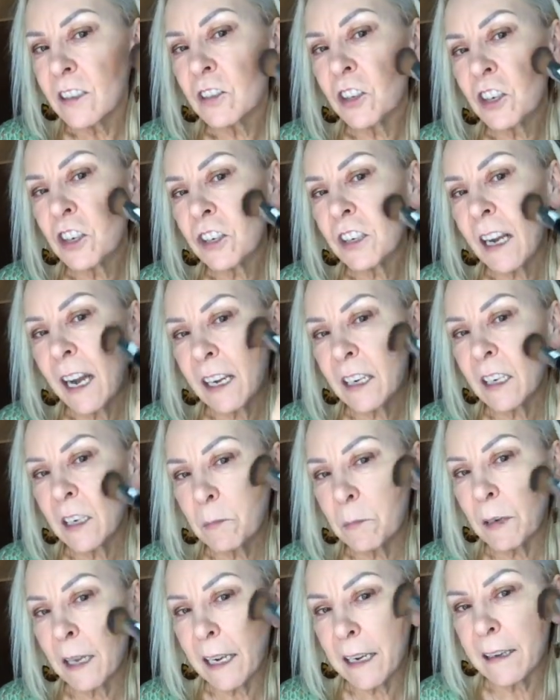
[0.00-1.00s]
So you kind of
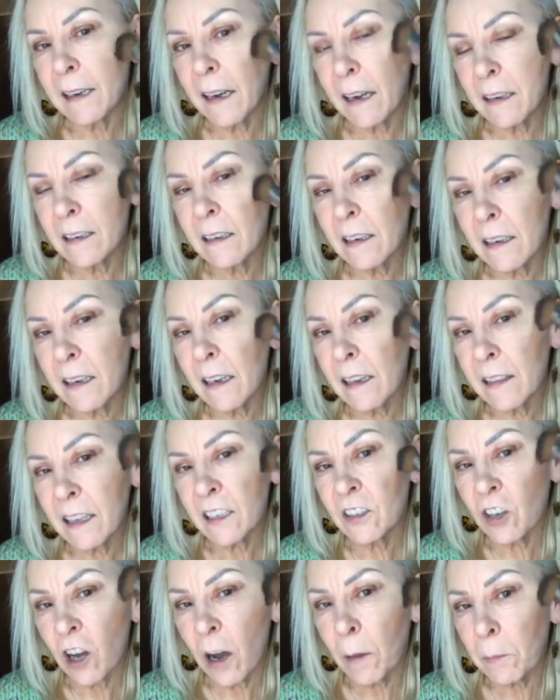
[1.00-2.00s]
can blend
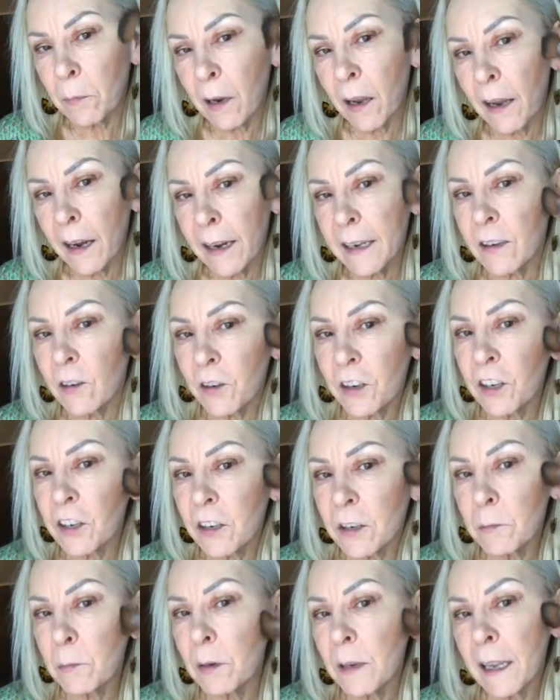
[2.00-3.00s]
the top line or
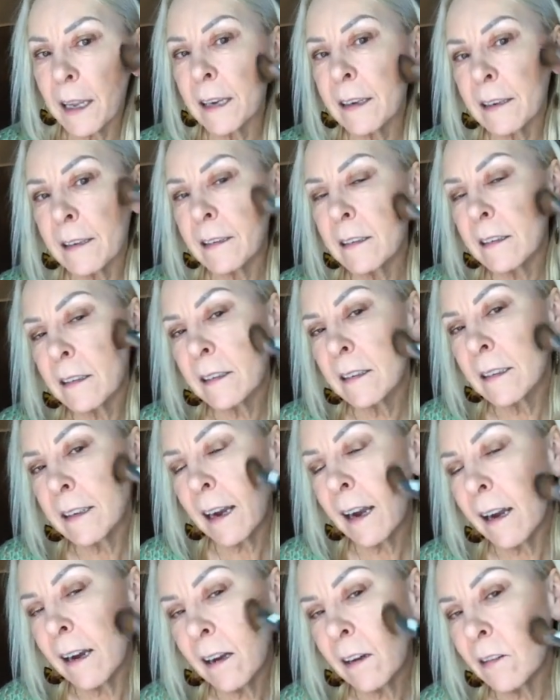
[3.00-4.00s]
you can blend
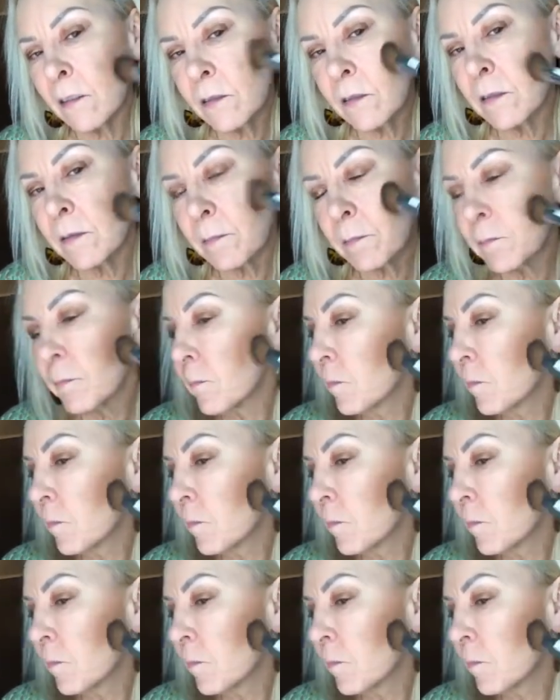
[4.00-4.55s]
down